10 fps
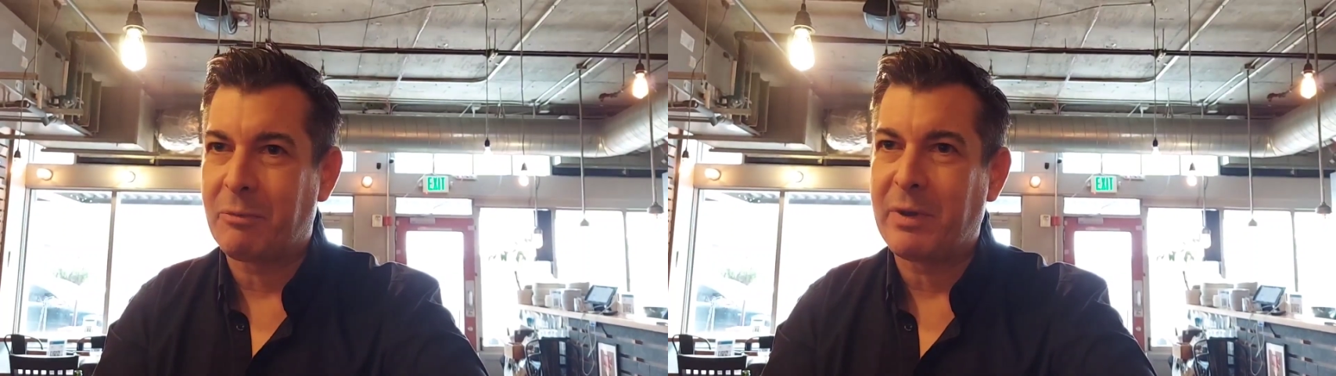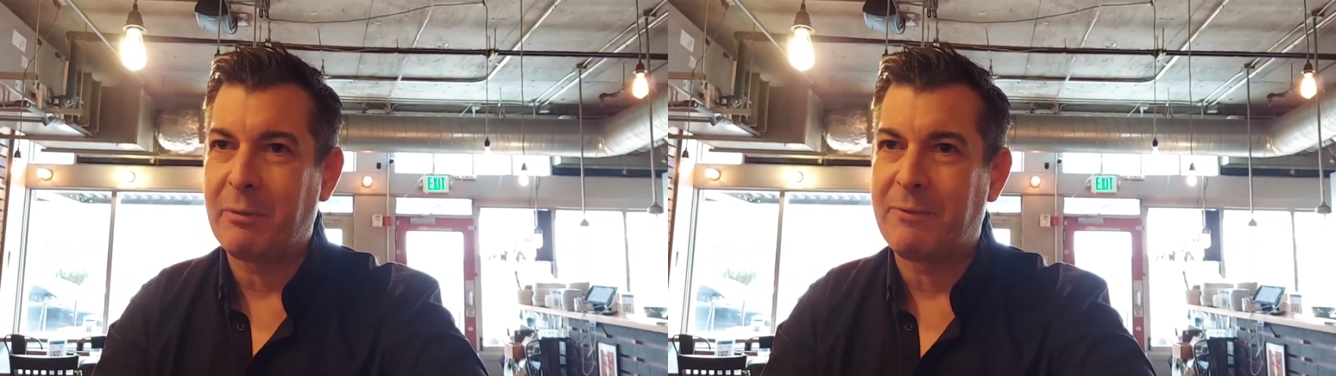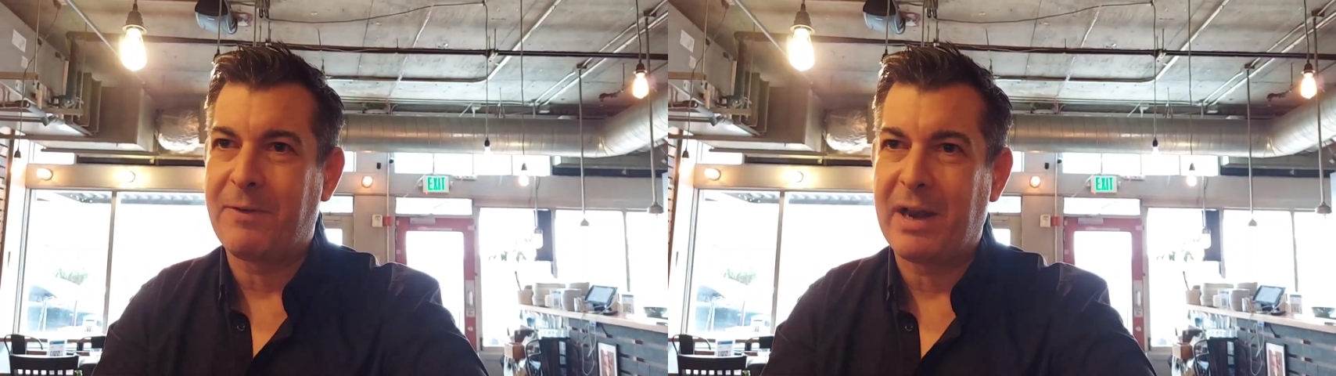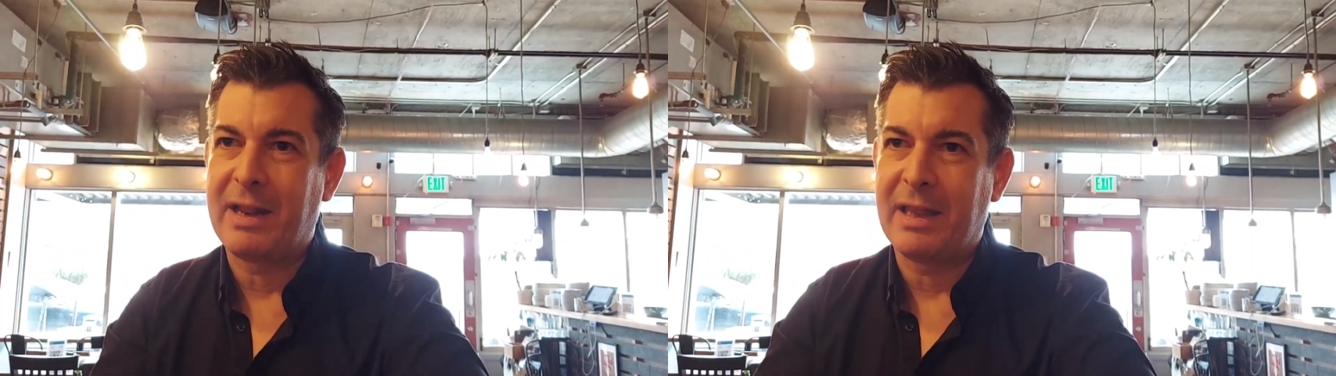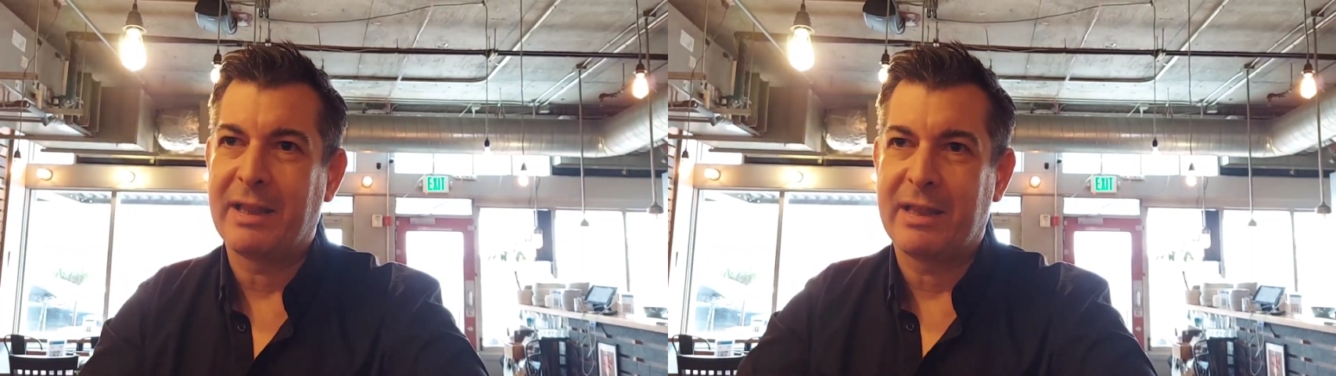what you
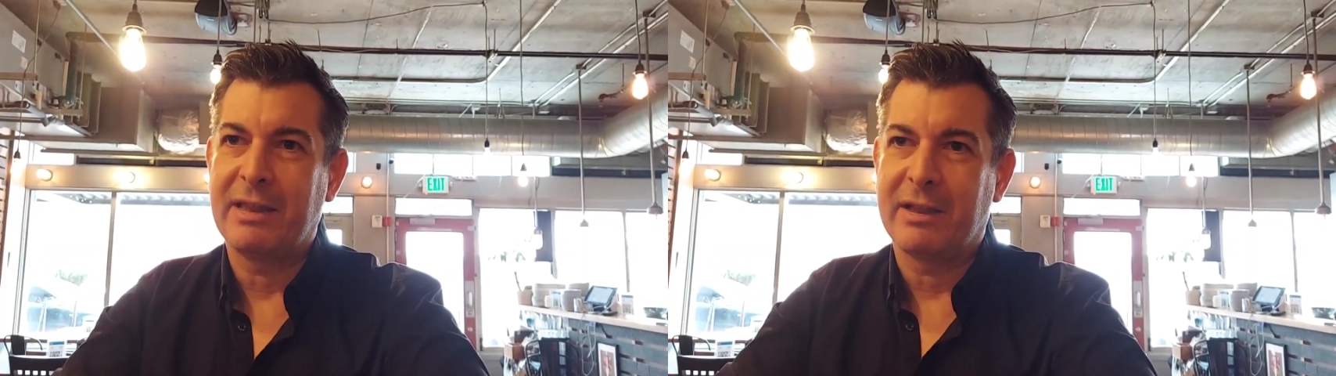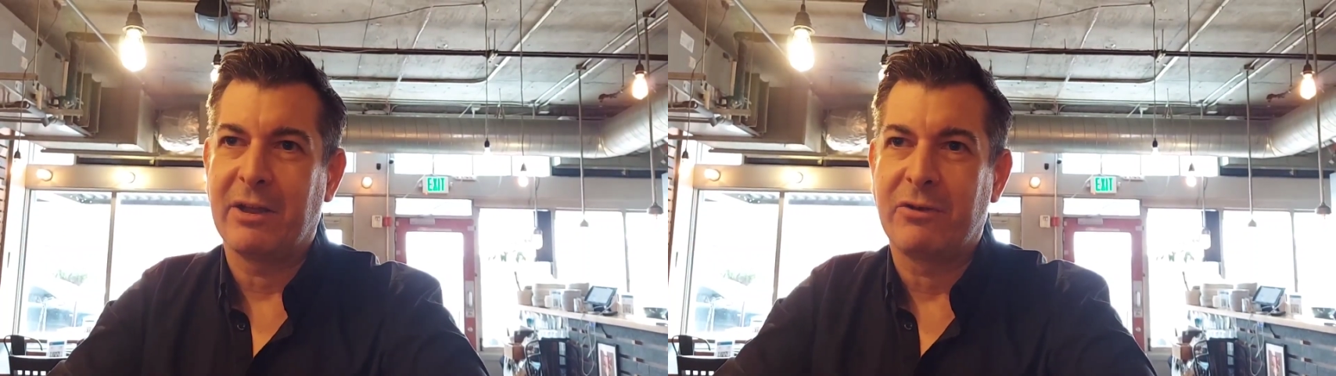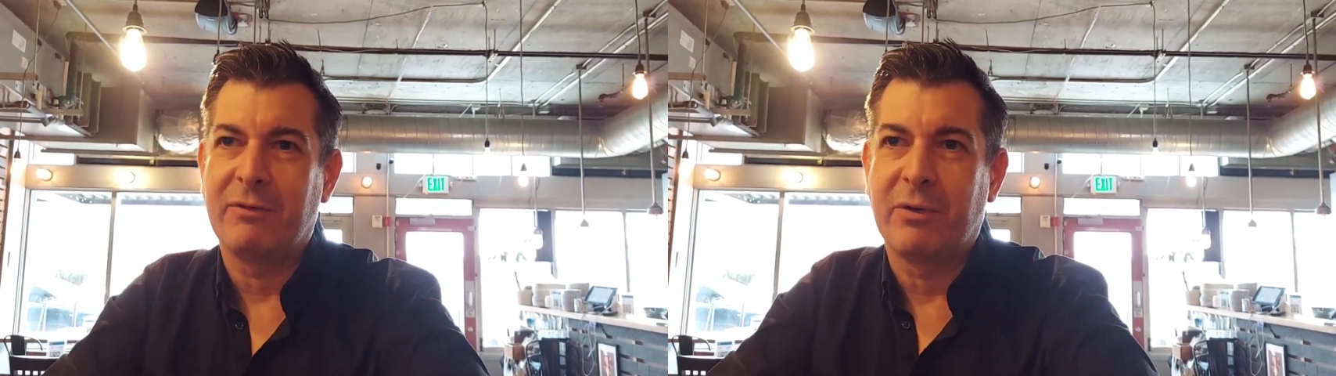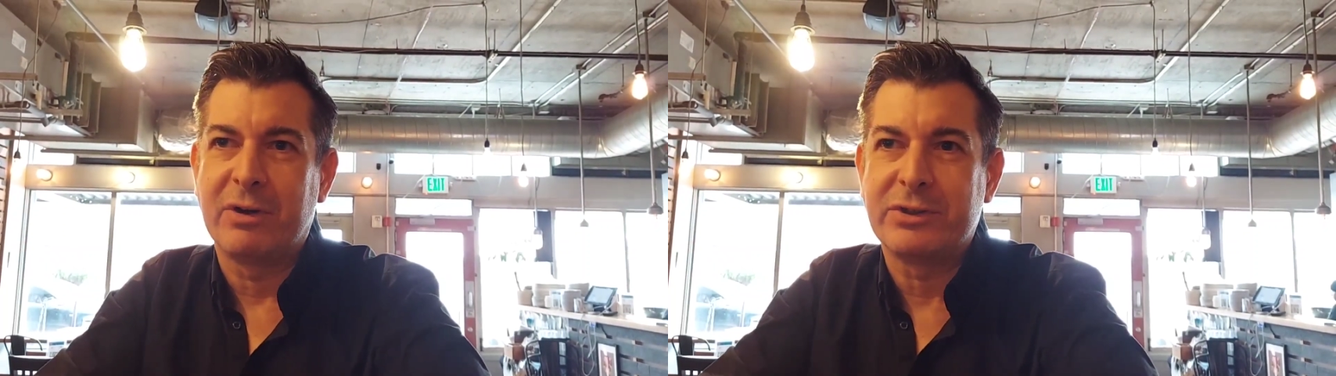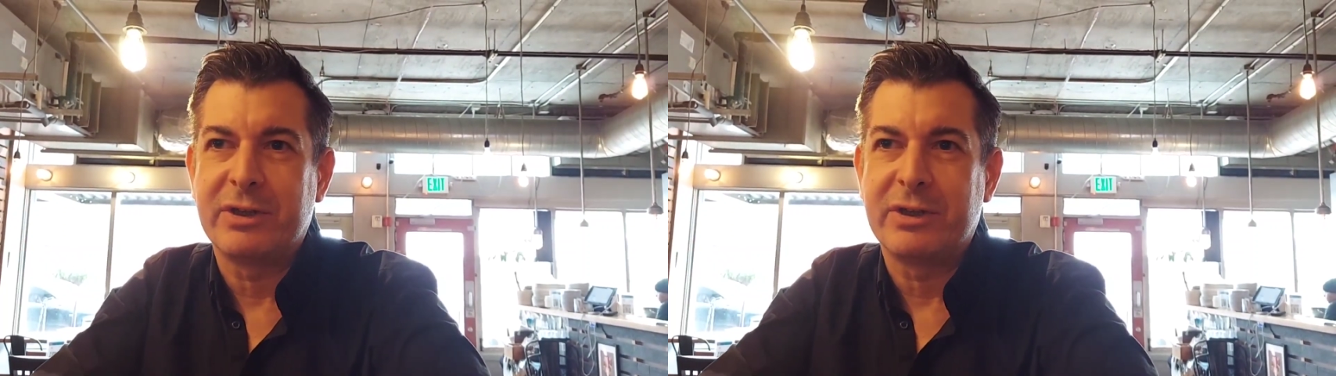find in the country of origin.